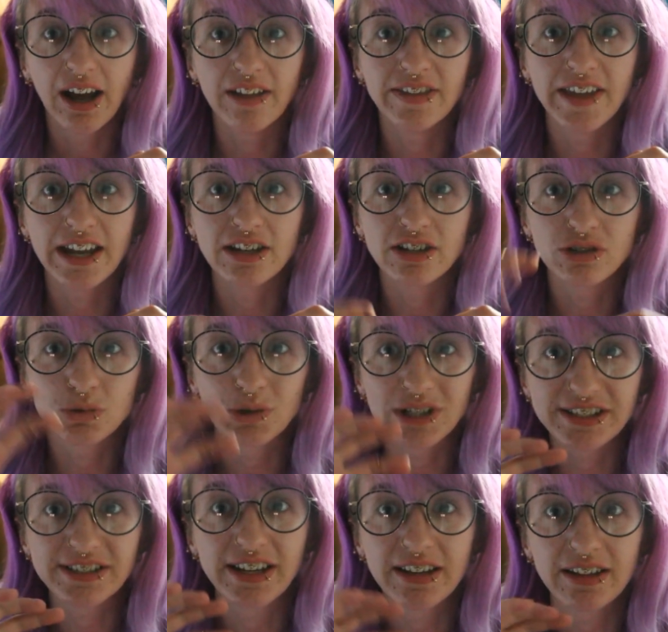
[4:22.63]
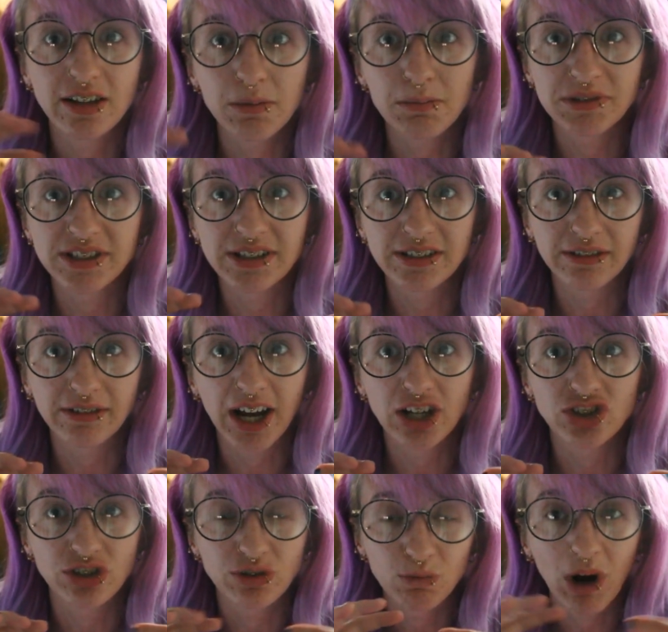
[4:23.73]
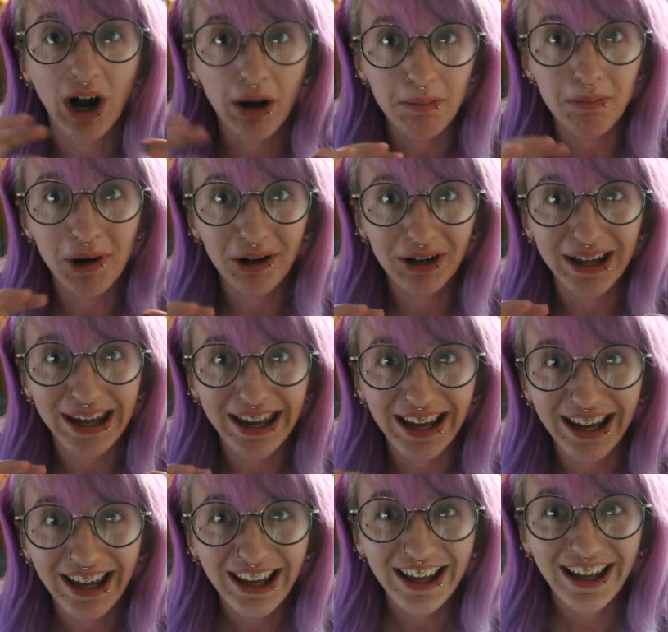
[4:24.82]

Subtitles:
and then twist it in the opposite direction while pulling.